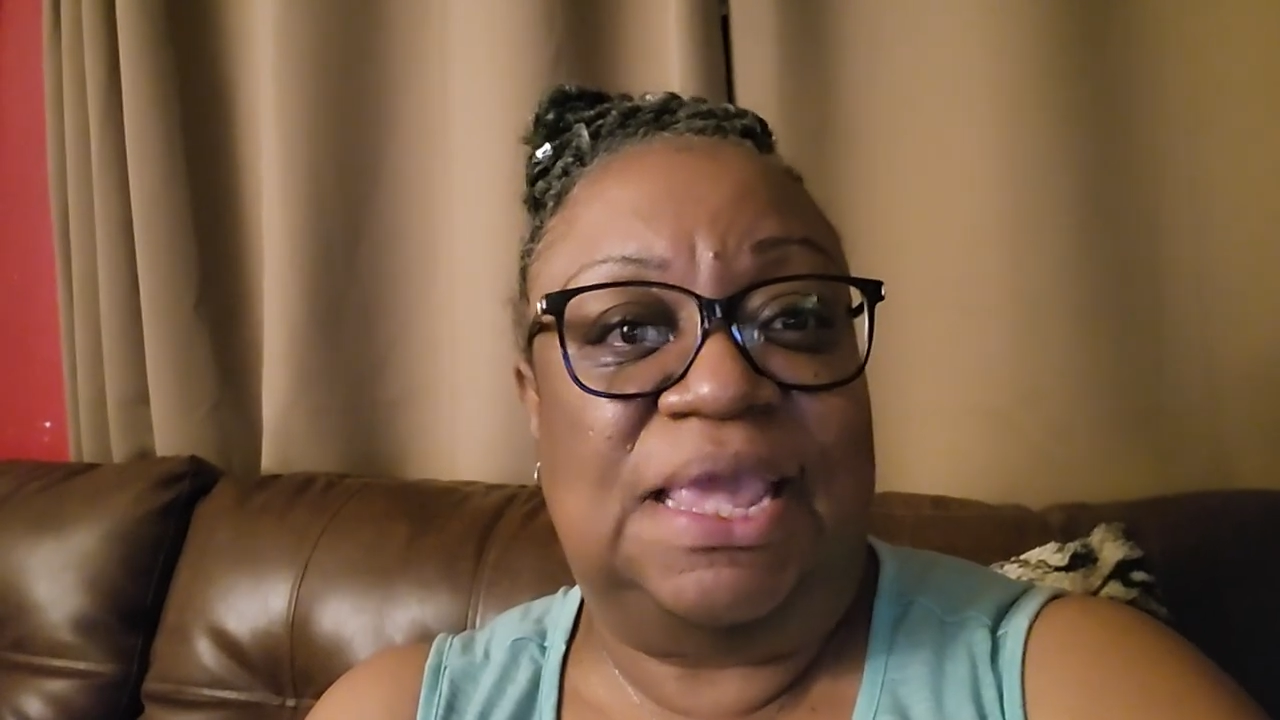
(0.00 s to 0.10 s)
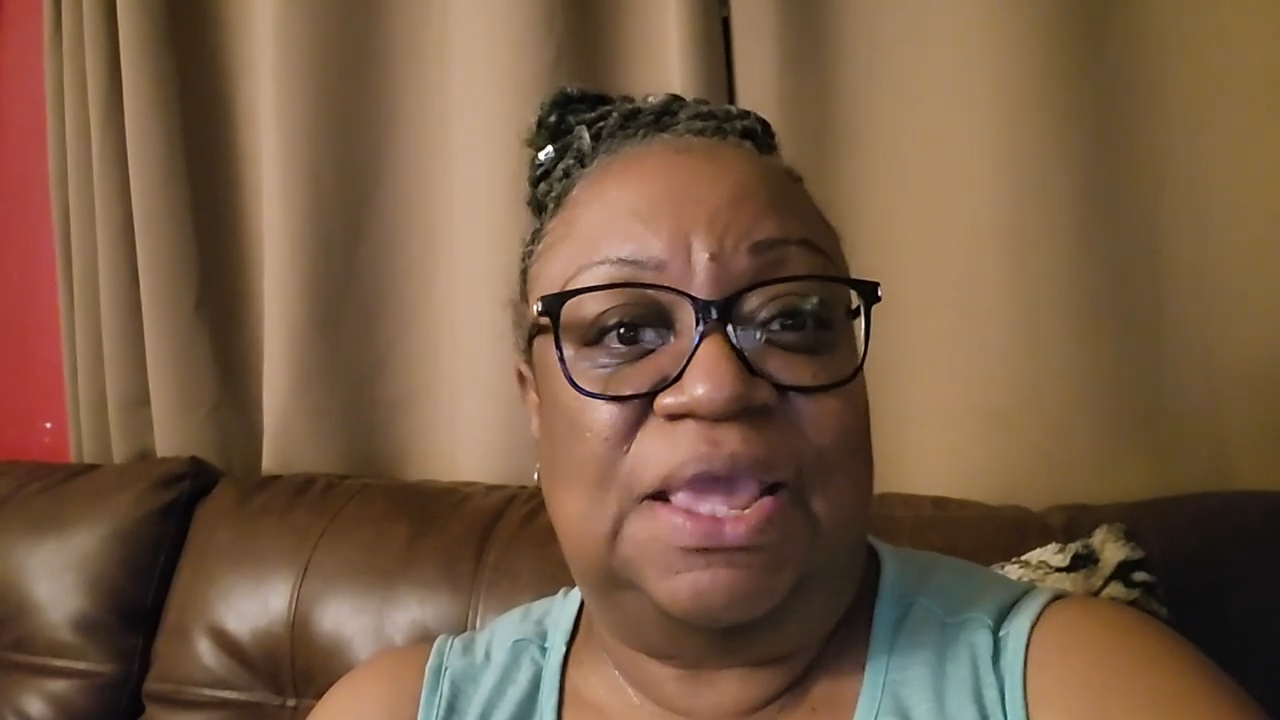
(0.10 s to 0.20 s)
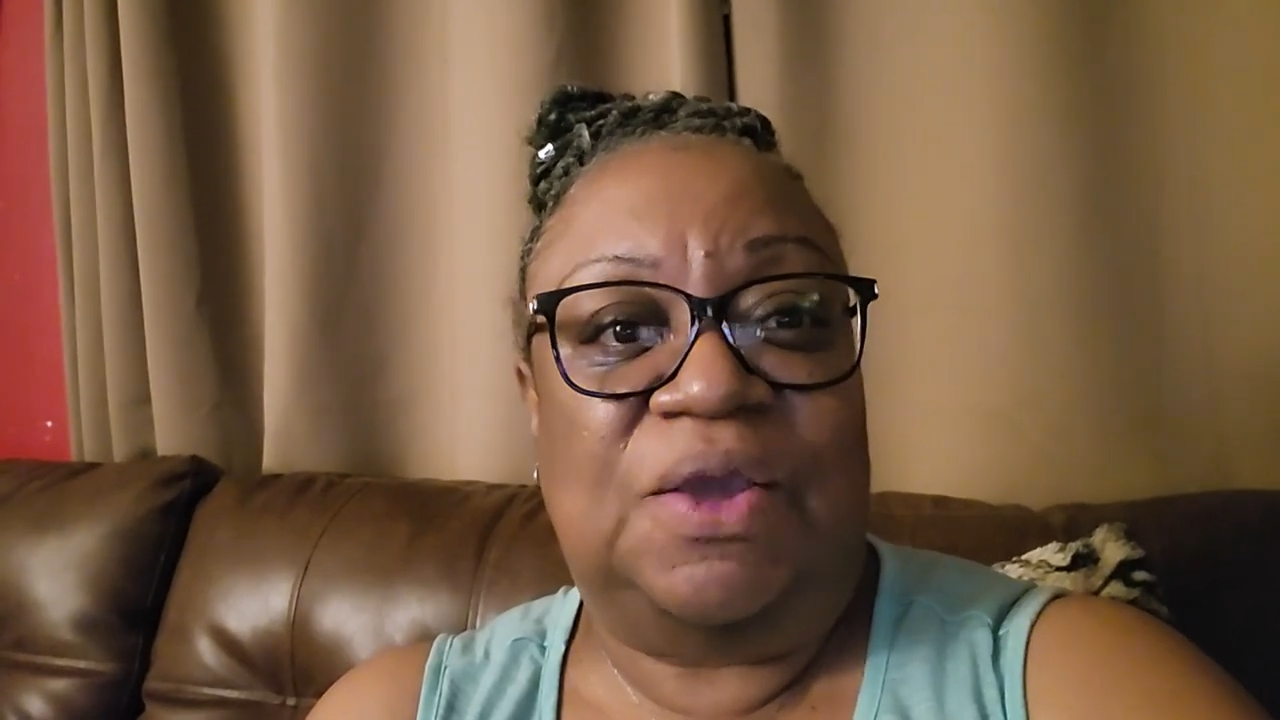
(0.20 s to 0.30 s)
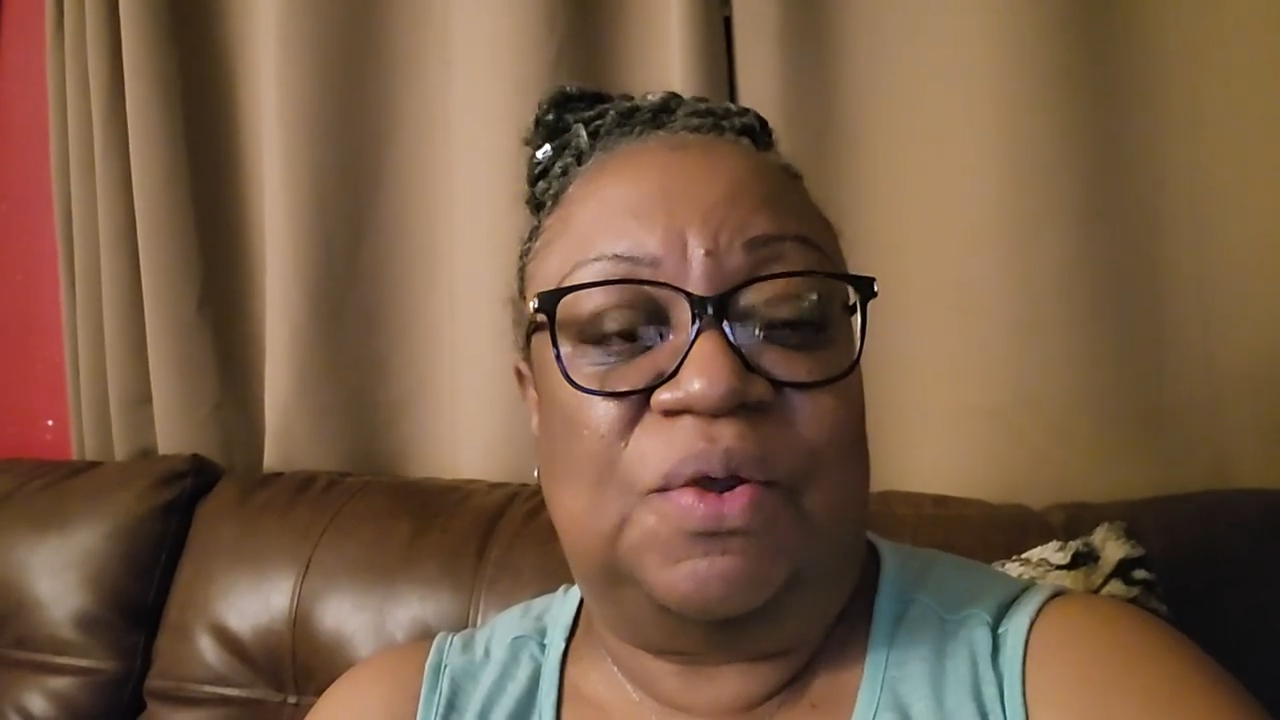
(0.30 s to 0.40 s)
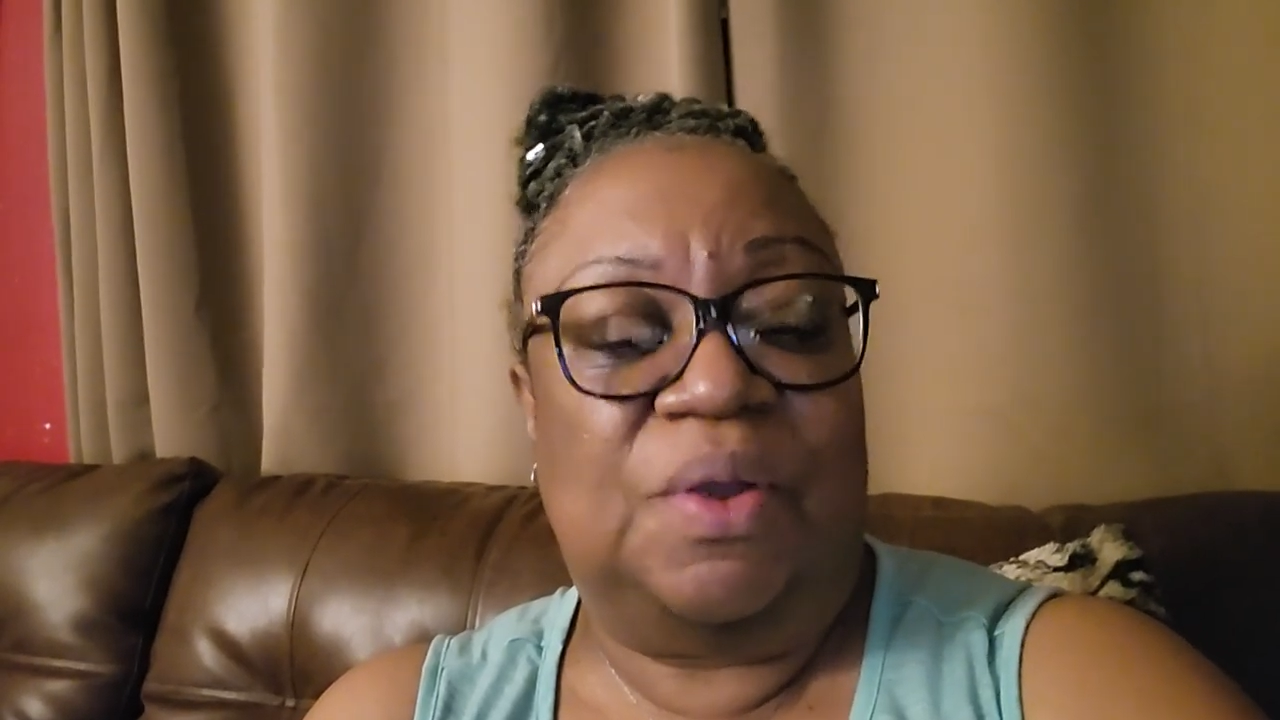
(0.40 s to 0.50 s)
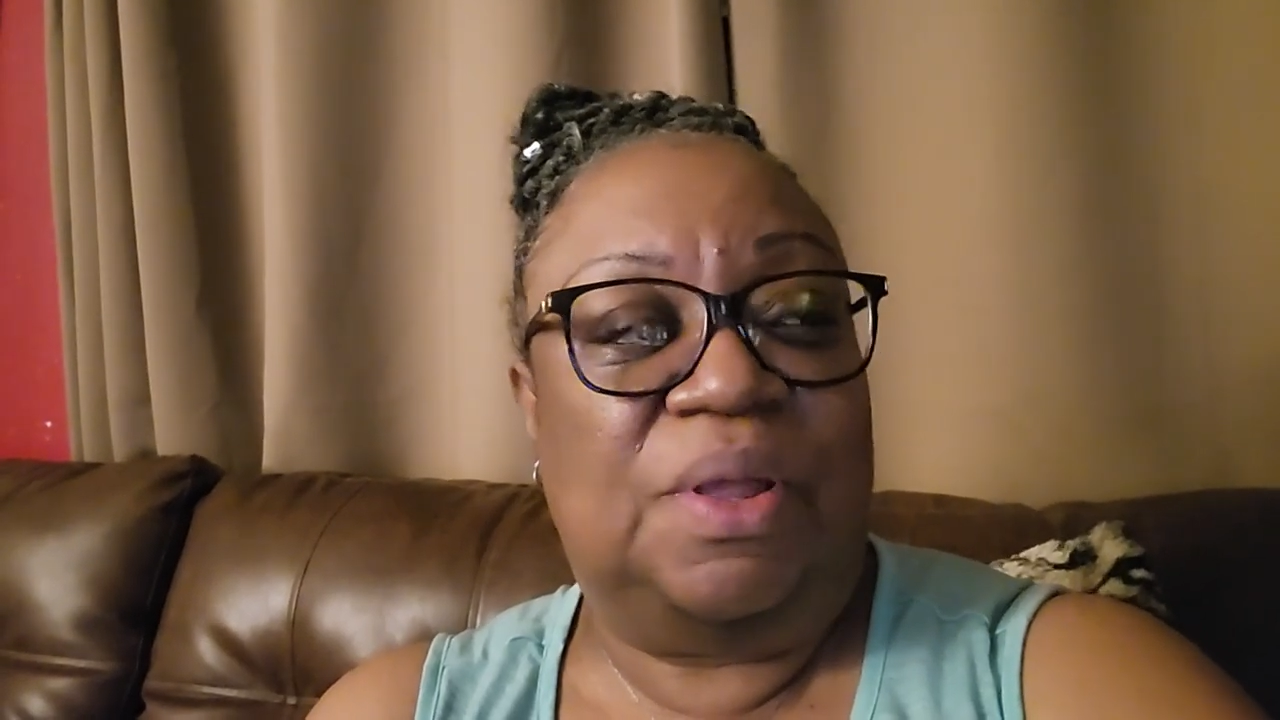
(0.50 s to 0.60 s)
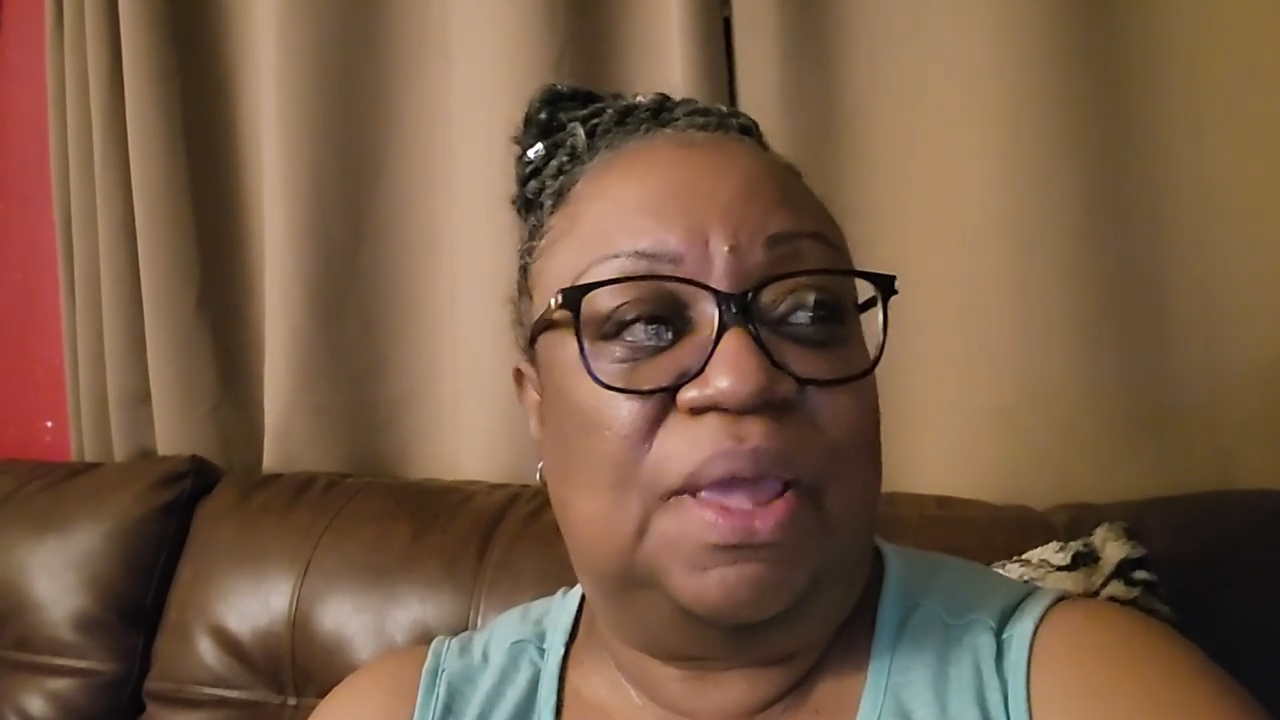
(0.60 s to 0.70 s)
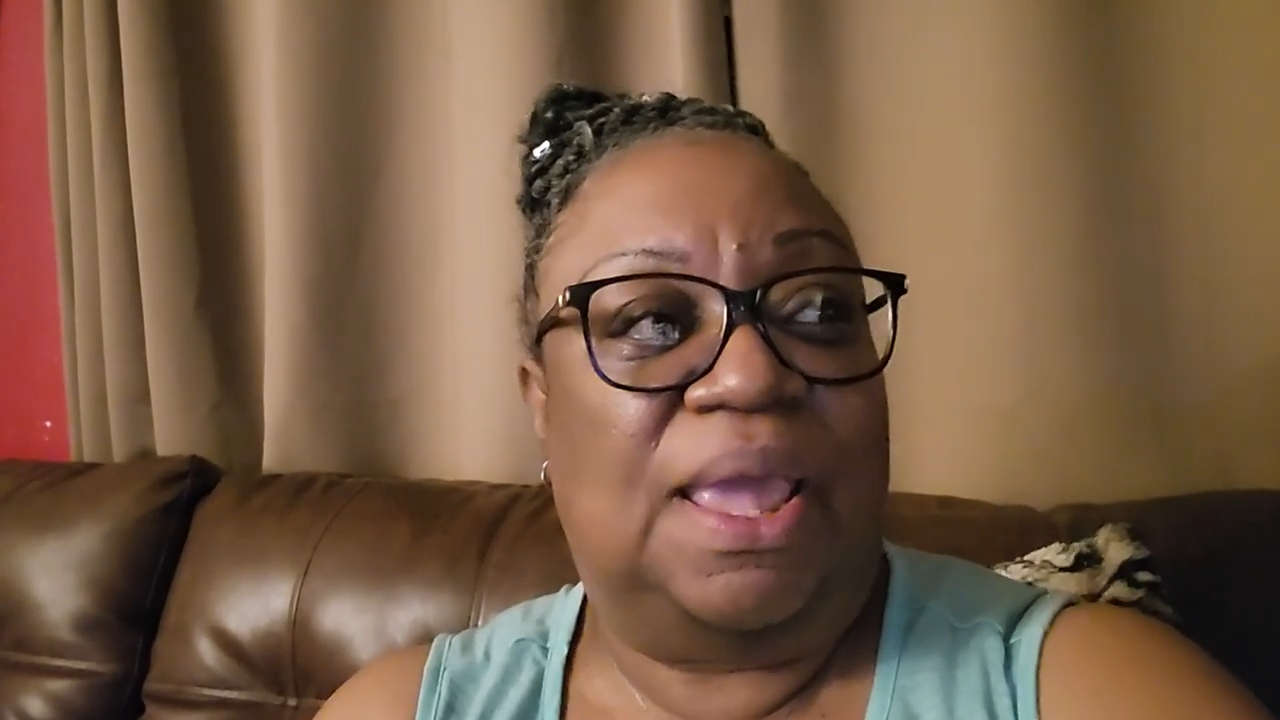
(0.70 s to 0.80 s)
here,